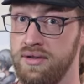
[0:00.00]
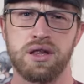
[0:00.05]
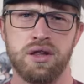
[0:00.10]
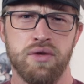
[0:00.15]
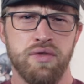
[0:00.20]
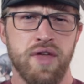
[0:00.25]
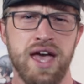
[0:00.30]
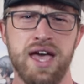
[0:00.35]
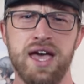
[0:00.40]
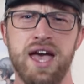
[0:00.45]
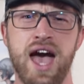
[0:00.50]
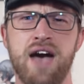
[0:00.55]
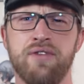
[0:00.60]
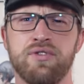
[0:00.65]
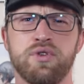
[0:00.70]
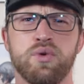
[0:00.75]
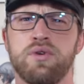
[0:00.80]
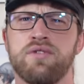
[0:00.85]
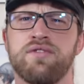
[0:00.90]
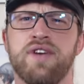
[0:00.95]
So they
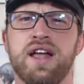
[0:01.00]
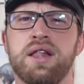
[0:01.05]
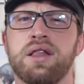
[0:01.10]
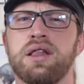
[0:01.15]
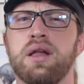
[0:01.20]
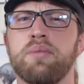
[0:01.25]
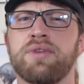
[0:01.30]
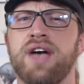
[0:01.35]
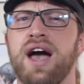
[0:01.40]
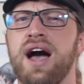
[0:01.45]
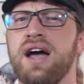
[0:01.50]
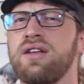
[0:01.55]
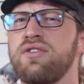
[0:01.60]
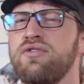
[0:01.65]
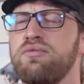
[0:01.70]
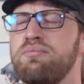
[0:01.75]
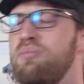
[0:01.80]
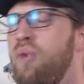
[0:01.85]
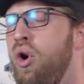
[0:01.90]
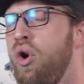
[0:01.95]
have to invent some kind
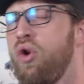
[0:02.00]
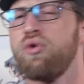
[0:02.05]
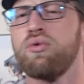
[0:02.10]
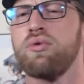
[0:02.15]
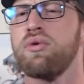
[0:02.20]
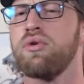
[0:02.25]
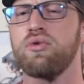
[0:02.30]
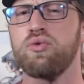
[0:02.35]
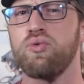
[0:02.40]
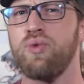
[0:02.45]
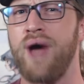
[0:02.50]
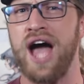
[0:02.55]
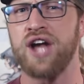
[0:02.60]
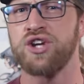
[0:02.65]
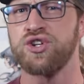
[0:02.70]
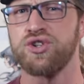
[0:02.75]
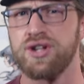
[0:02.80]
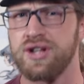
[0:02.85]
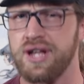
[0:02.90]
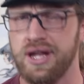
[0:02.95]
of moral
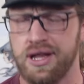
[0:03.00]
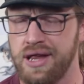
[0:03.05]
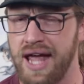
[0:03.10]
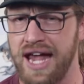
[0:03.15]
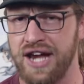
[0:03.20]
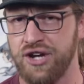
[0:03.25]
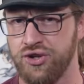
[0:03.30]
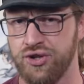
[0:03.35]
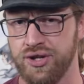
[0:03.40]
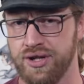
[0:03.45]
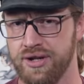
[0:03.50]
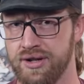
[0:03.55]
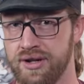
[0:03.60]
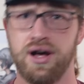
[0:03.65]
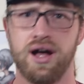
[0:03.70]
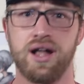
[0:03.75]
rationalization,